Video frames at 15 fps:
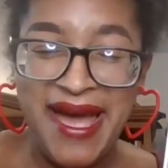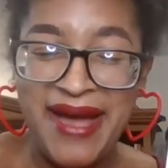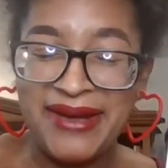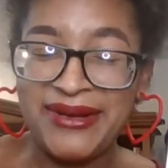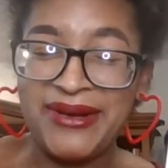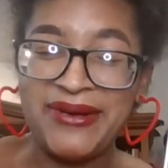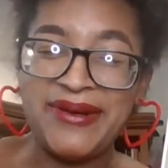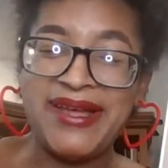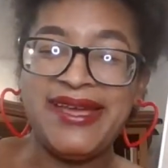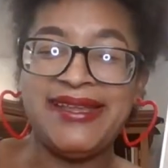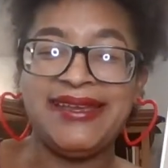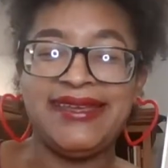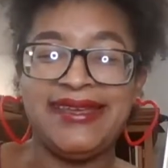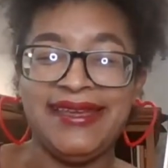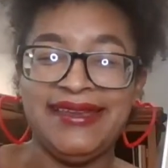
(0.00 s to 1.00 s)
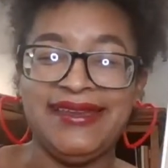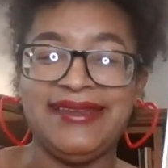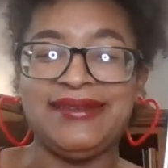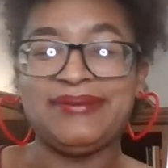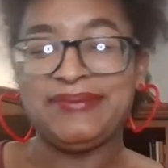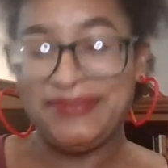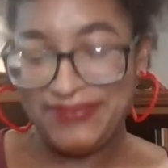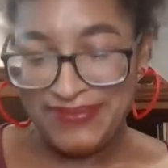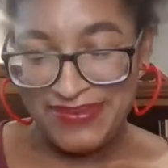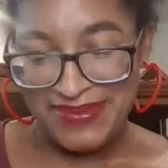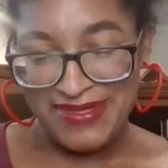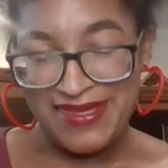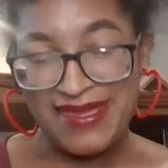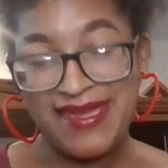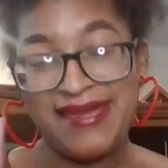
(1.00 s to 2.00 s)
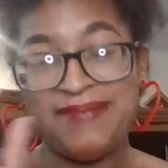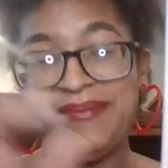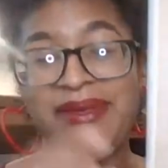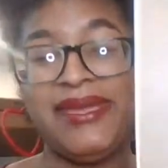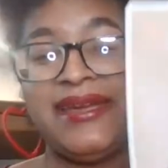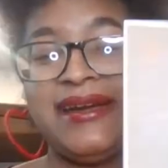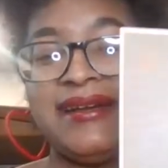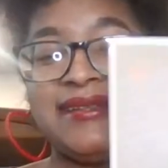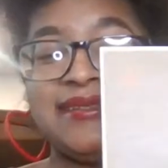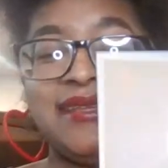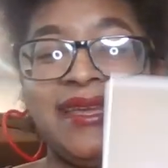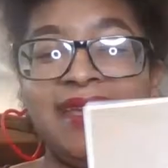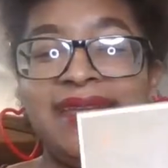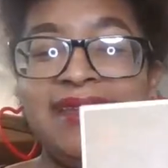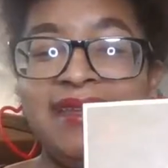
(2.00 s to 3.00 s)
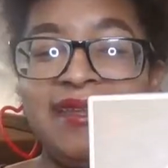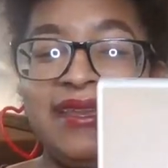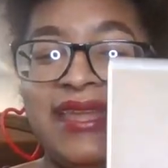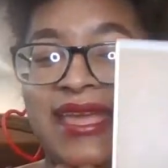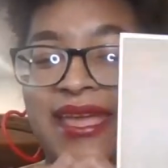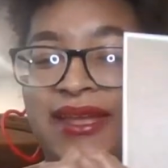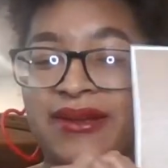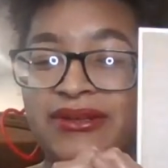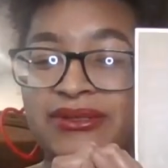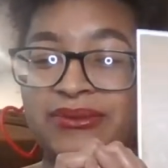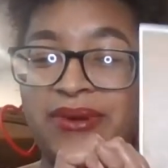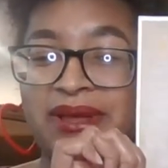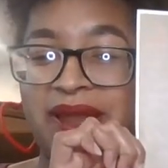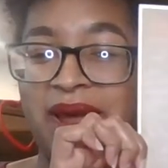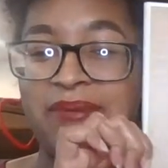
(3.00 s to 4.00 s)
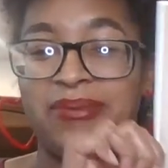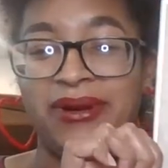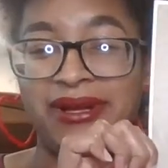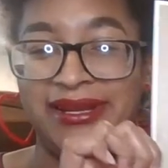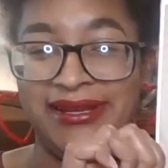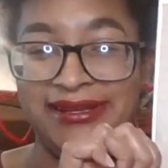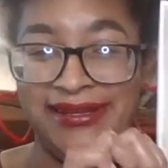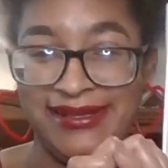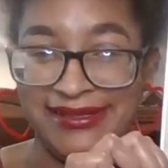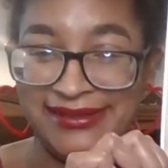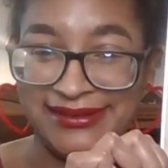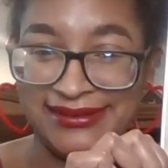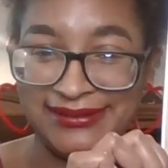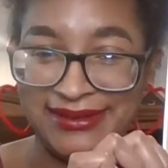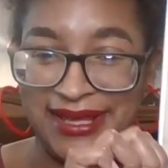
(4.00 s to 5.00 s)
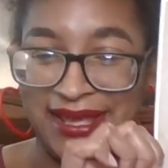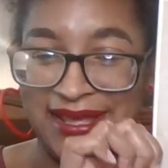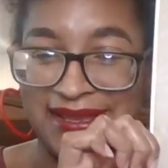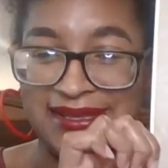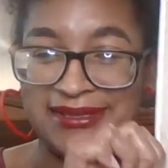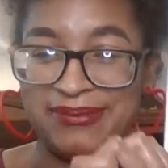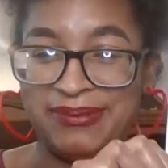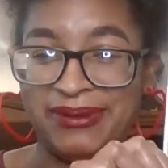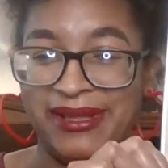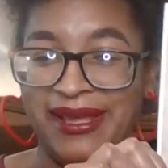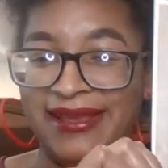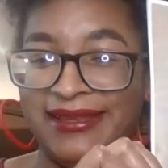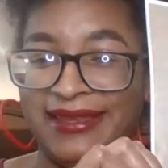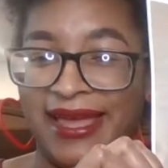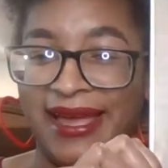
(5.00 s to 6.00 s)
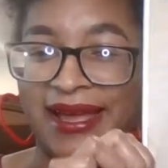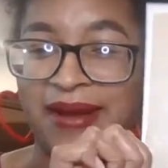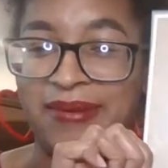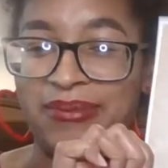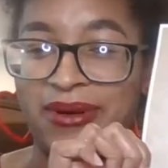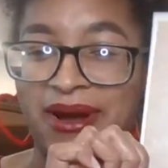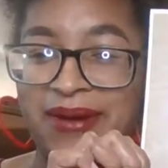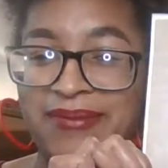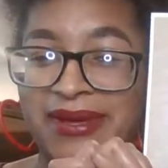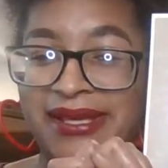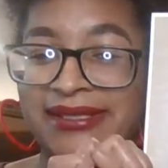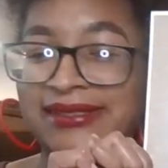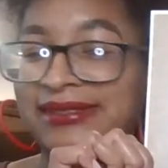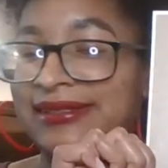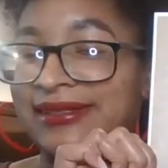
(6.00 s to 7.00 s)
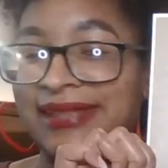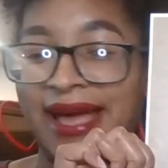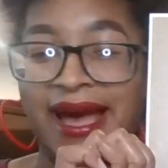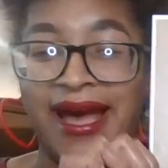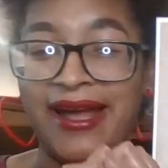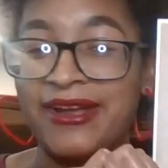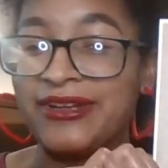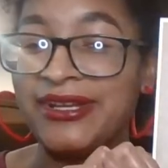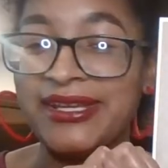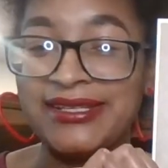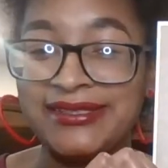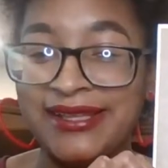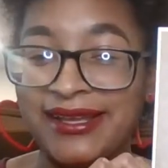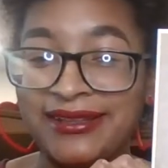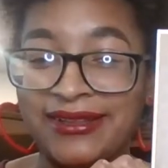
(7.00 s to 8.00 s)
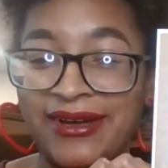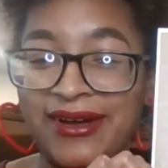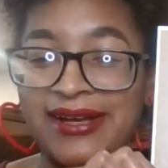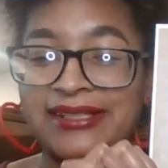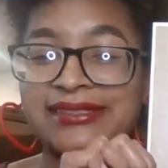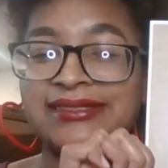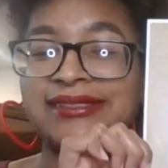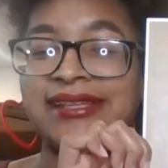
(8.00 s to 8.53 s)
Go ahead and get it, because in it, here's what I put in this plan. Like, I promise the irony is not lost,